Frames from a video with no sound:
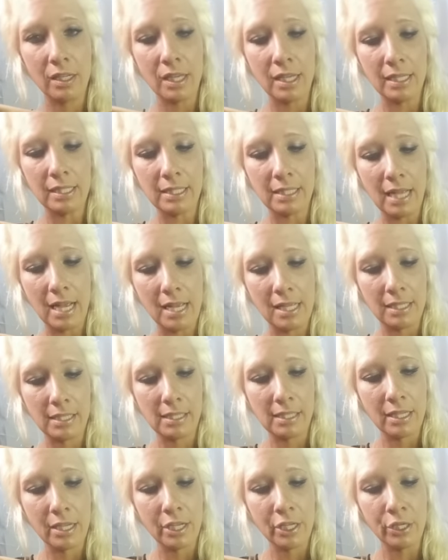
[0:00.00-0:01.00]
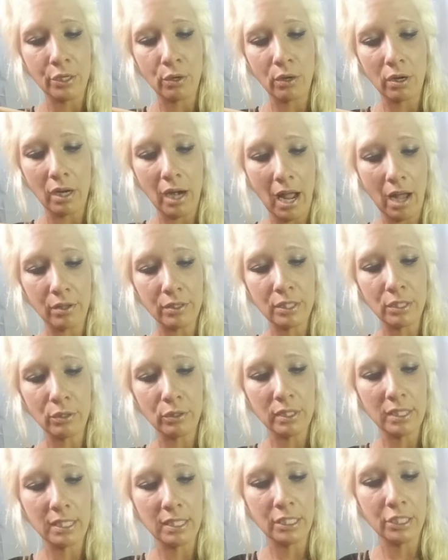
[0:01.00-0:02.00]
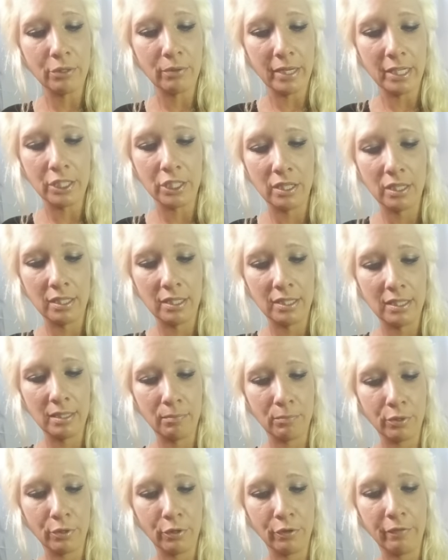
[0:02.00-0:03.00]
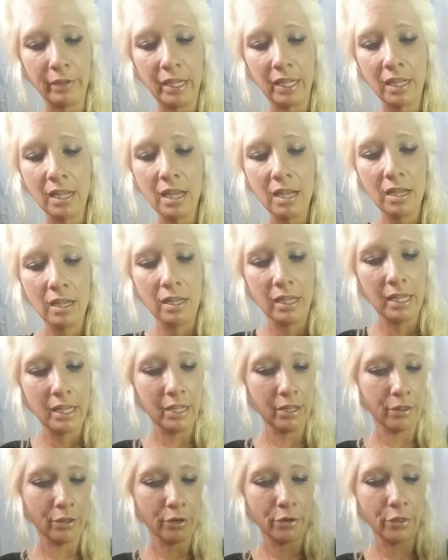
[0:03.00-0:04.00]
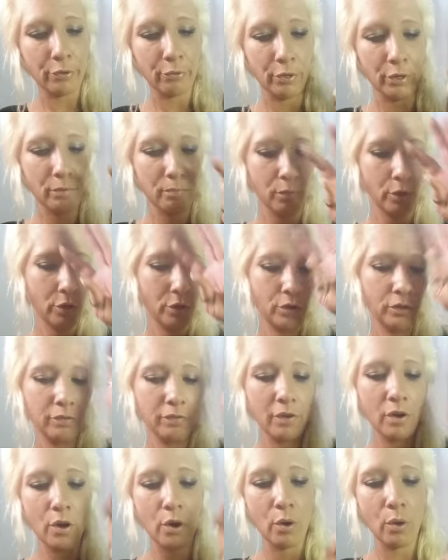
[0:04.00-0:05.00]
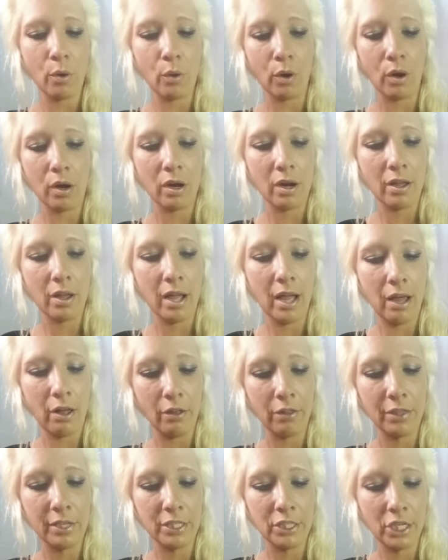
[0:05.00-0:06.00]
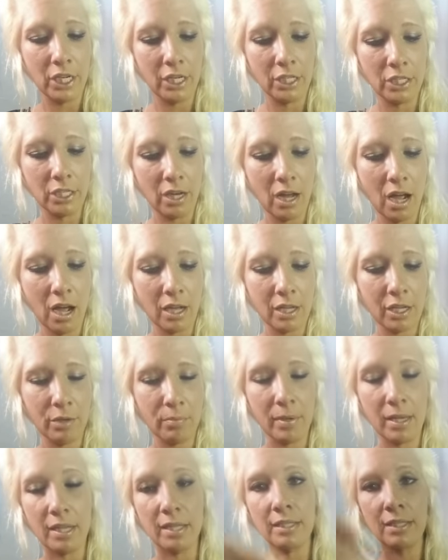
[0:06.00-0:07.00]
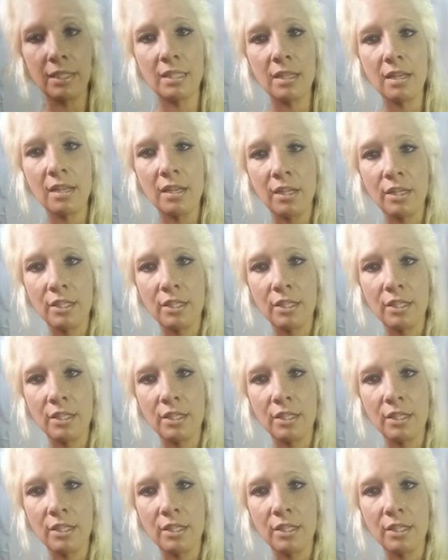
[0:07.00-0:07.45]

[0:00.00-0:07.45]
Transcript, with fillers: It says, your household situation is improving, either through a move or a healthy change in occupants.